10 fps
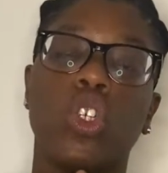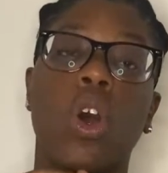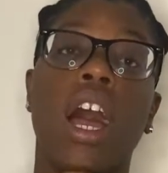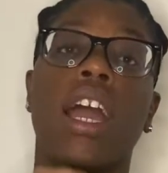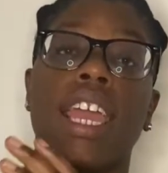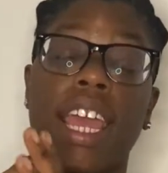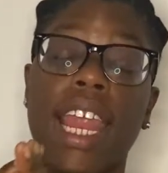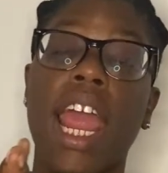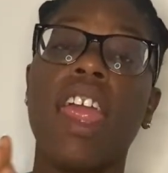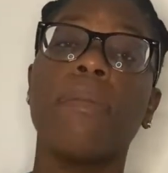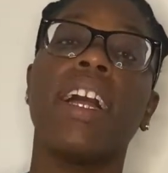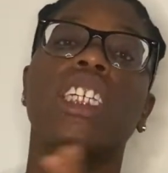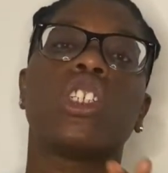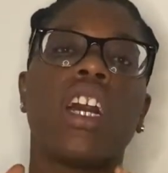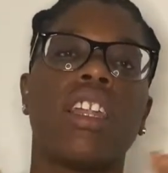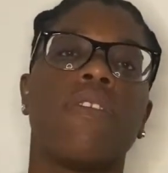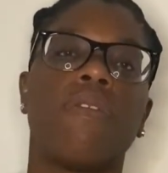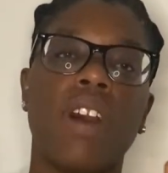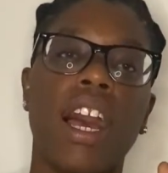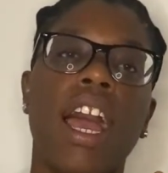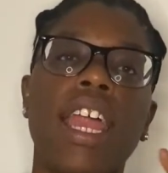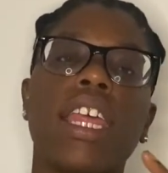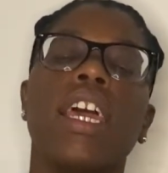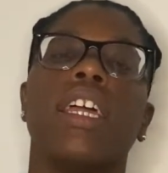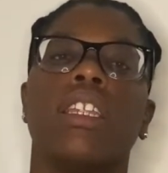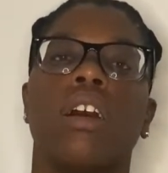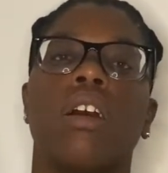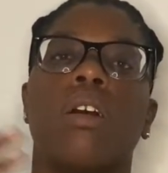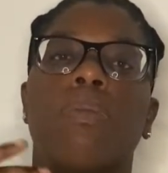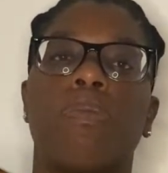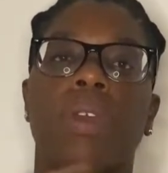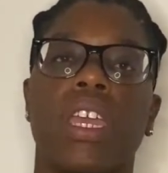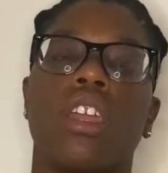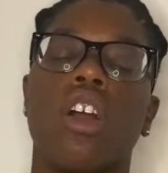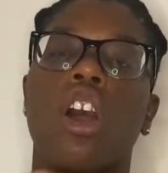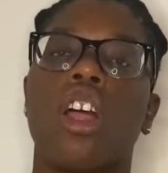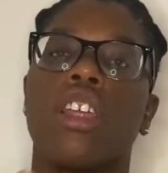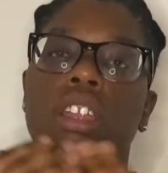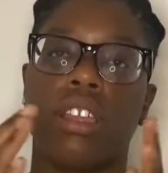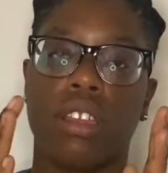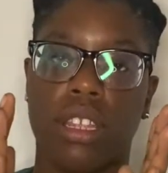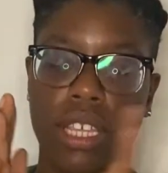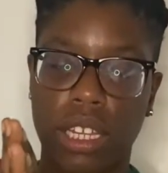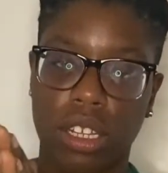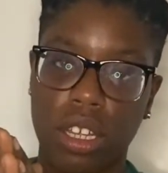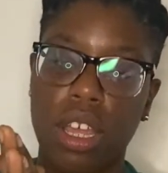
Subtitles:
So again, everybody's trying to find the Pink Heart killer.